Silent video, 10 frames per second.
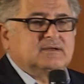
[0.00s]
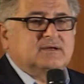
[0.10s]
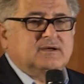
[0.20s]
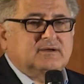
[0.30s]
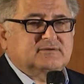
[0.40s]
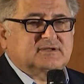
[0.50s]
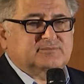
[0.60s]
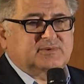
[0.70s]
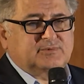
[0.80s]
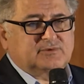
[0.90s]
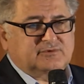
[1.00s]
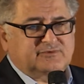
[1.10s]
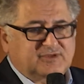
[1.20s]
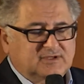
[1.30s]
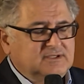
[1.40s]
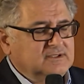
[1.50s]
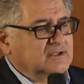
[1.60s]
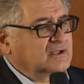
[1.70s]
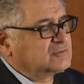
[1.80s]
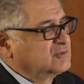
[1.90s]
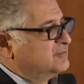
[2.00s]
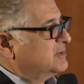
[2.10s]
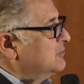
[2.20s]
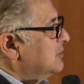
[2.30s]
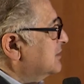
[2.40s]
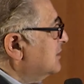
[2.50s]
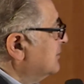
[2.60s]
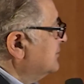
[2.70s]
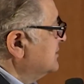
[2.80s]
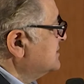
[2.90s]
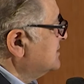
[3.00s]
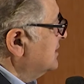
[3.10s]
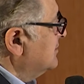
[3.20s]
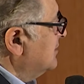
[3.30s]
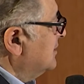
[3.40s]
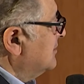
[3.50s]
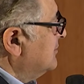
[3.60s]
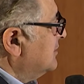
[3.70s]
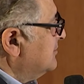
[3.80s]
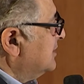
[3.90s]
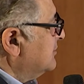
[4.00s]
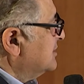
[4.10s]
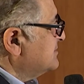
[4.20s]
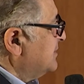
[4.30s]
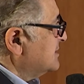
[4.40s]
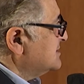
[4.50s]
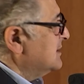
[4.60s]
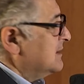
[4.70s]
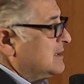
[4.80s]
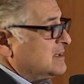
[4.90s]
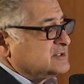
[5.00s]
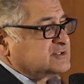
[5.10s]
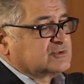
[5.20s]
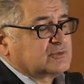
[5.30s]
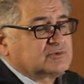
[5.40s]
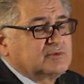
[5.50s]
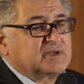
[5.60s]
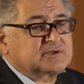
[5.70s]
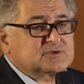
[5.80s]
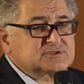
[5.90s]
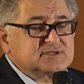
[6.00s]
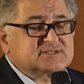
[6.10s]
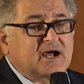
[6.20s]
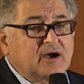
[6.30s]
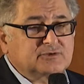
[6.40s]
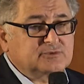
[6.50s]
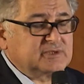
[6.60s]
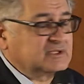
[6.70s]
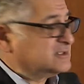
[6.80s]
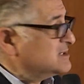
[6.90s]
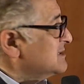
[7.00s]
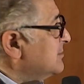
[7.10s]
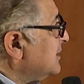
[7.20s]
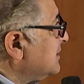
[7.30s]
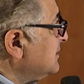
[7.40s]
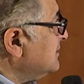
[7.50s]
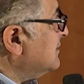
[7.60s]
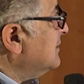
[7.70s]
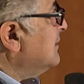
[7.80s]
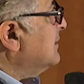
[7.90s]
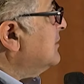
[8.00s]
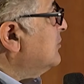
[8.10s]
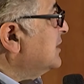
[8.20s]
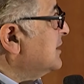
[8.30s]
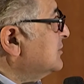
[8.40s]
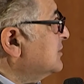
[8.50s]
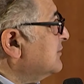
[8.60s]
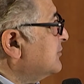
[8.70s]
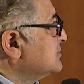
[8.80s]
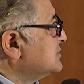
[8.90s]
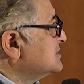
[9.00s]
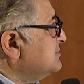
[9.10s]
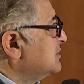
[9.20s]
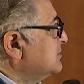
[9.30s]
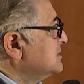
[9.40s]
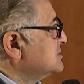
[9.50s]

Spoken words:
that people would think, and we've been working on this in many respects. So the main question is, how do we anticipate it? What are the differences between